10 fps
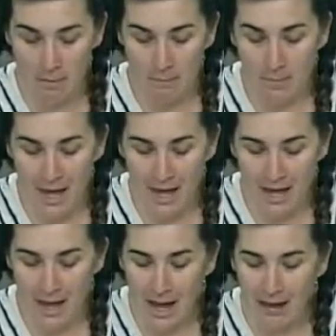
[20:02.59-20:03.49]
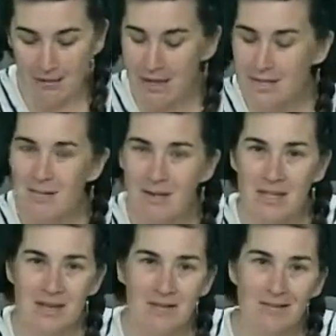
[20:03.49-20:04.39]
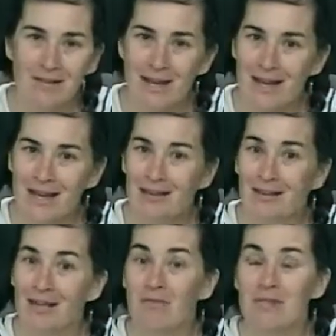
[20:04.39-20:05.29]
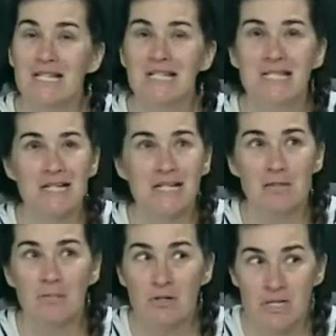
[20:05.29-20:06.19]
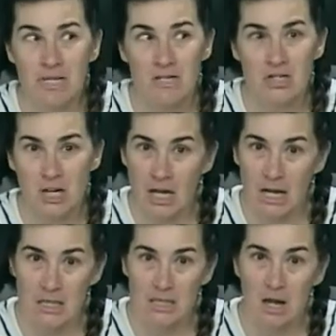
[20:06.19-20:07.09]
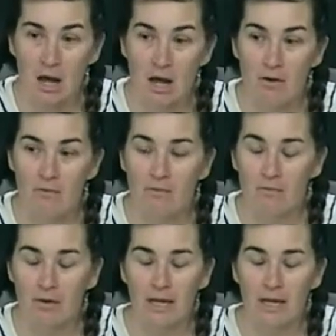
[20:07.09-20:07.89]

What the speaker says: But I read something the other day, like you have a 60% chance of,